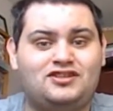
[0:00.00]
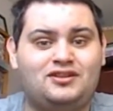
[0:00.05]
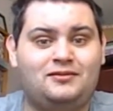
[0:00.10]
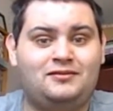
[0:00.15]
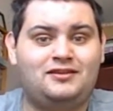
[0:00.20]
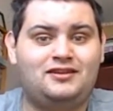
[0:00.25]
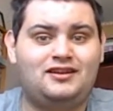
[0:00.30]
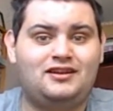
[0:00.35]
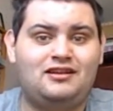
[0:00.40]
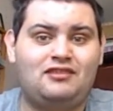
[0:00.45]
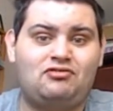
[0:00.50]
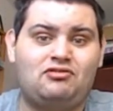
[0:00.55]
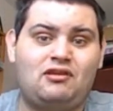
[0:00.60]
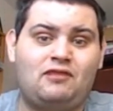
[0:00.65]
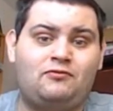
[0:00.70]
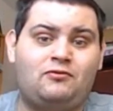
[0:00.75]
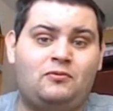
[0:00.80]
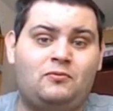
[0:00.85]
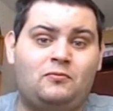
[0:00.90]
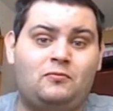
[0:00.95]
the
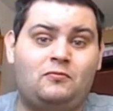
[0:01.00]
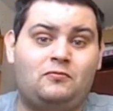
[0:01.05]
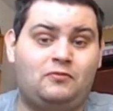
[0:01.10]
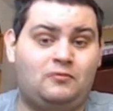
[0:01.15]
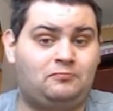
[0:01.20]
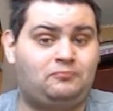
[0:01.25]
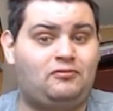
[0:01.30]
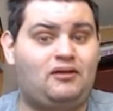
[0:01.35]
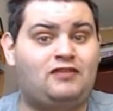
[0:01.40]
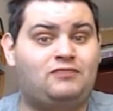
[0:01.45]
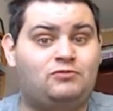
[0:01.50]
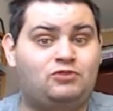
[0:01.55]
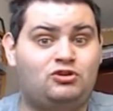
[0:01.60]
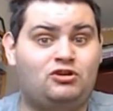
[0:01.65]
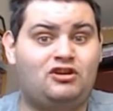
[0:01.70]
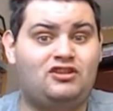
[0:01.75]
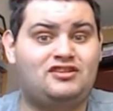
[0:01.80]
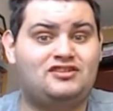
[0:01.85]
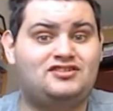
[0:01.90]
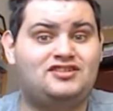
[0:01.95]
vast
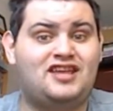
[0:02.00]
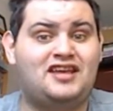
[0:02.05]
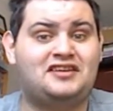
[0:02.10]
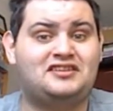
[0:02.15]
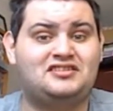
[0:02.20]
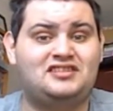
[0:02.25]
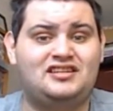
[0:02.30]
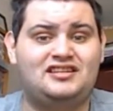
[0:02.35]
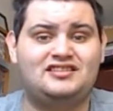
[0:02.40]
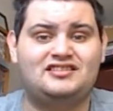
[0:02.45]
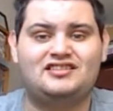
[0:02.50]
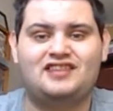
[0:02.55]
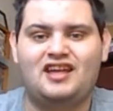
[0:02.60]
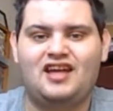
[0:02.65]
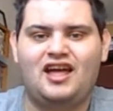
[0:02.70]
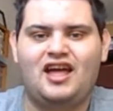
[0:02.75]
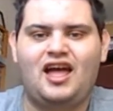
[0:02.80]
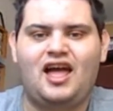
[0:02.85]
majority of the sex scenes,